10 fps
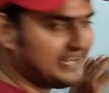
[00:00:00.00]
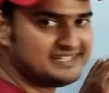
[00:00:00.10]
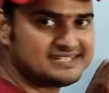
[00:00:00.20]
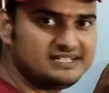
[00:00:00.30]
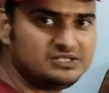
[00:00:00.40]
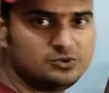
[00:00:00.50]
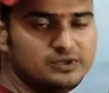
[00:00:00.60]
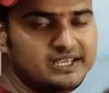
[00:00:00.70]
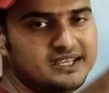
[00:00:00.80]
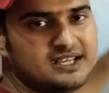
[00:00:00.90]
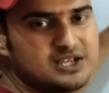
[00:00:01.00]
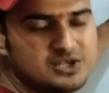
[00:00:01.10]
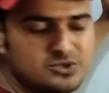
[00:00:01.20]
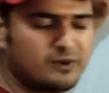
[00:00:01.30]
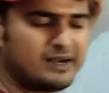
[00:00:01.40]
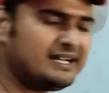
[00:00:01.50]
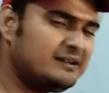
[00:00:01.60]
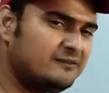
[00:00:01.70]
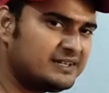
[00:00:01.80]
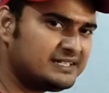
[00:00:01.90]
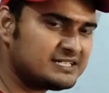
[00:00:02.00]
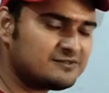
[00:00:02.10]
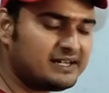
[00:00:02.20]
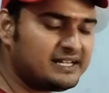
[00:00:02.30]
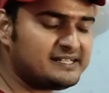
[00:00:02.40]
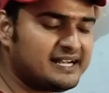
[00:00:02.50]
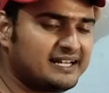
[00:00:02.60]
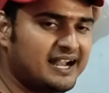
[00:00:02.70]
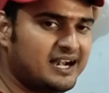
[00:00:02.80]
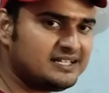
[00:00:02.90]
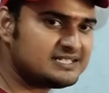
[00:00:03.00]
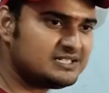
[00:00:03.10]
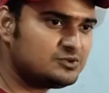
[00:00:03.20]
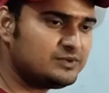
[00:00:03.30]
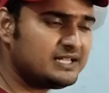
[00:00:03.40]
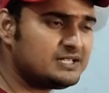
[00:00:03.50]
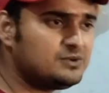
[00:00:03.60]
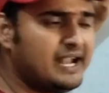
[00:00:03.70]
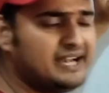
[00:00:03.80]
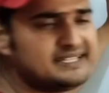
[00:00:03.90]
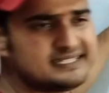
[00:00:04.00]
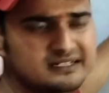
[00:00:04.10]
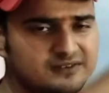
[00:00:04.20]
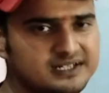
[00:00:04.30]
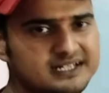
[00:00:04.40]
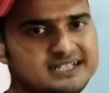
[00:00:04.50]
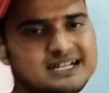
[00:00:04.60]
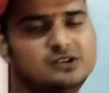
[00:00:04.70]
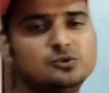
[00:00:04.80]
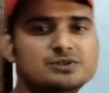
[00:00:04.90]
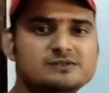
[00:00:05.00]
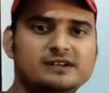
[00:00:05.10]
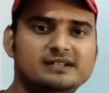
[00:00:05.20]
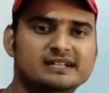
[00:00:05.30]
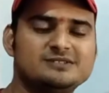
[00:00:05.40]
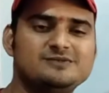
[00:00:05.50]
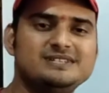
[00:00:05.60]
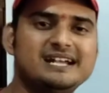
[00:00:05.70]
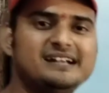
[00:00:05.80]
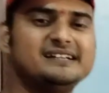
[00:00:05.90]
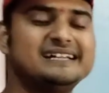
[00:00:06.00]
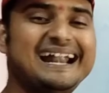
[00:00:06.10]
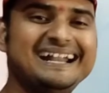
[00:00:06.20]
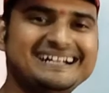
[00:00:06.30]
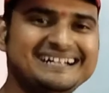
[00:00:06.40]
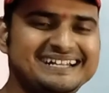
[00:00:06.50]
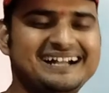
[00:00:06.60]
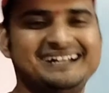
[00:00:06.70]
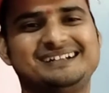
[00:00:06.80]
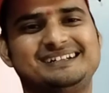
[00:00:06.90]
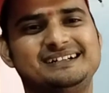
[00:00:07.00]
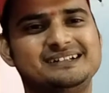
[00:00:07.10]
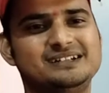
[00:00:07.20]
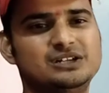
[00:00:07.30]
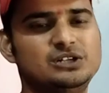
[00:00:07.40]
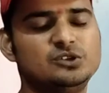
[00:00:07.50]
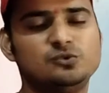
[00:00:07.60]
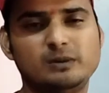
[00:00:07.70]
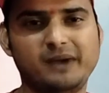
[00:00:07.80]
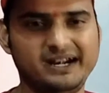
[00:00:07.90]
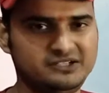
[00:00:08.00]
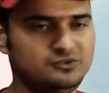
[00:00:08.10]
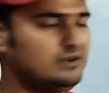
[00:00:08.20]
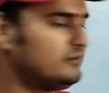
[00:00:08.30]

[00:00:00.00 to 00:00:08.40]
adjacent to A? So what are the vertex that are adjacent to A? So adjacent vertex are those vertex which are directly connected to a particular